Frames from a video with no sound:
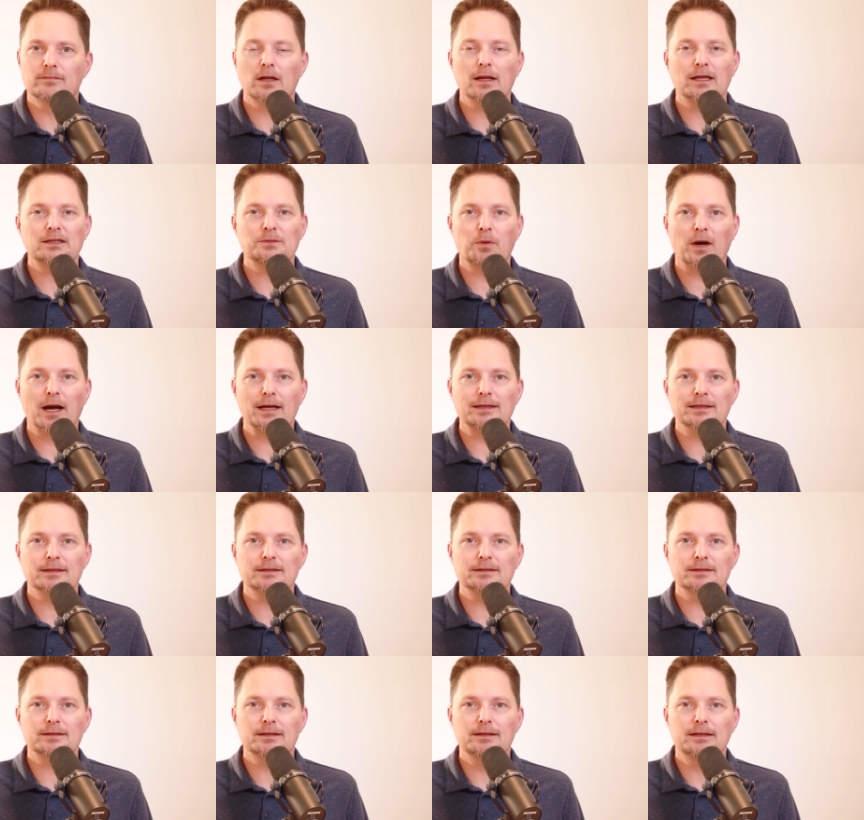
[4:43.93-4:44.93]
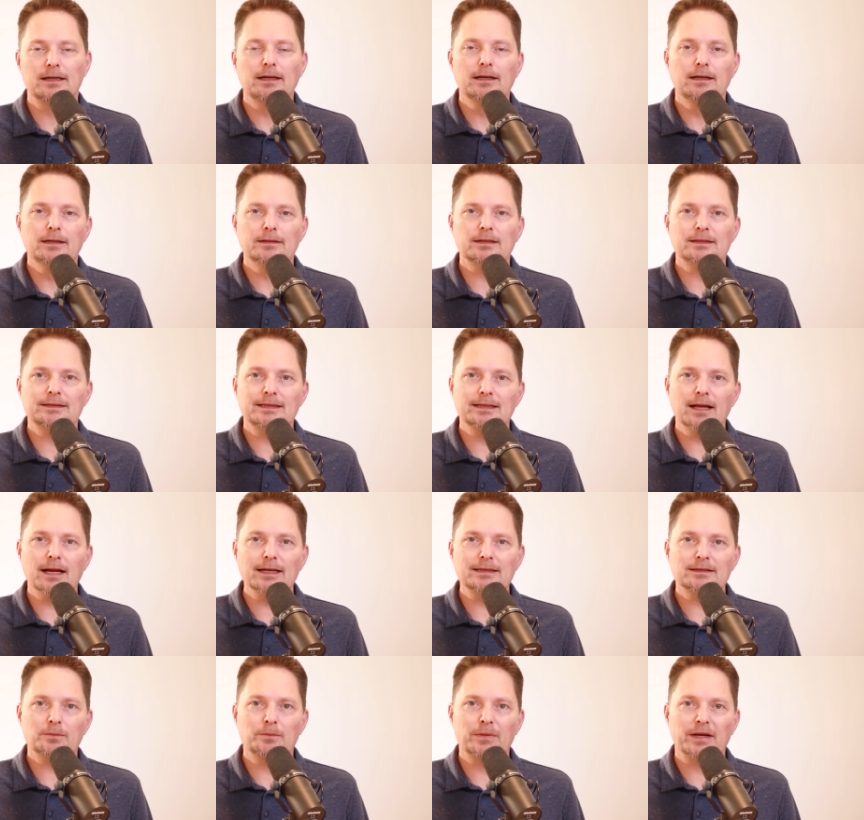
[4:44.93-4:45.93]
Let's practice. Does he
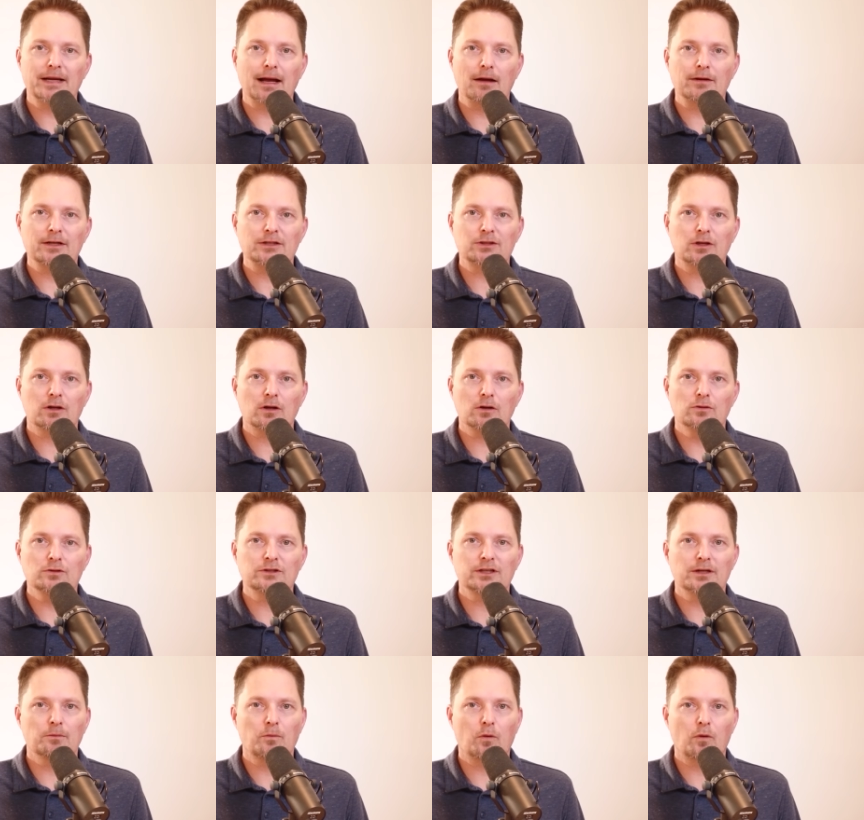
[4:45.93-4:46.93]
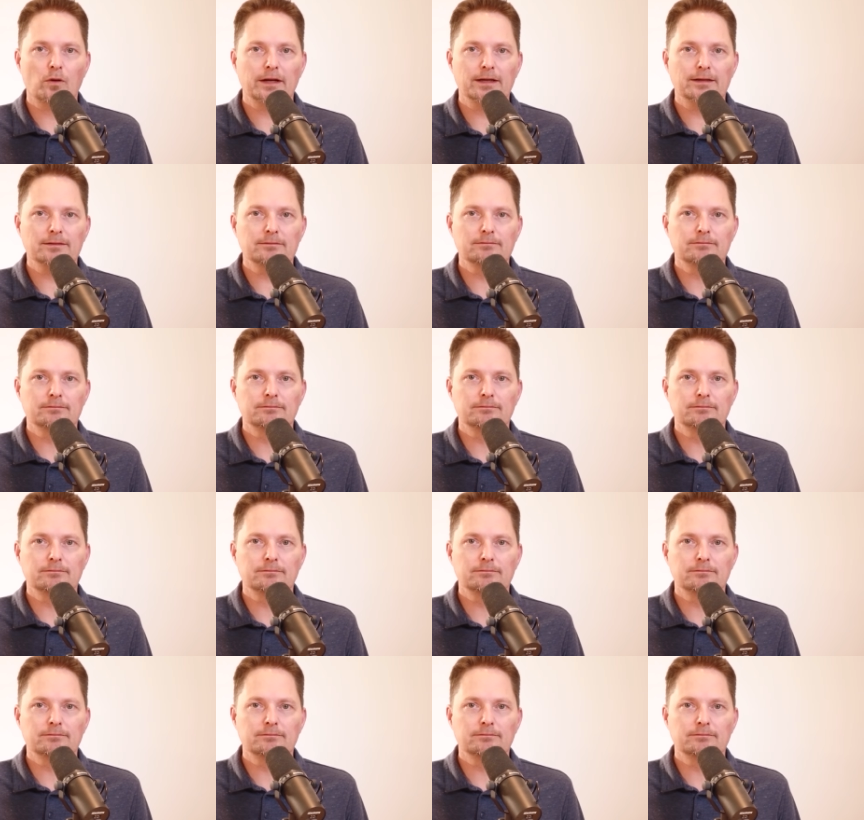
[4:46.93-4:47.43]
like to pick out his clothes in the morning?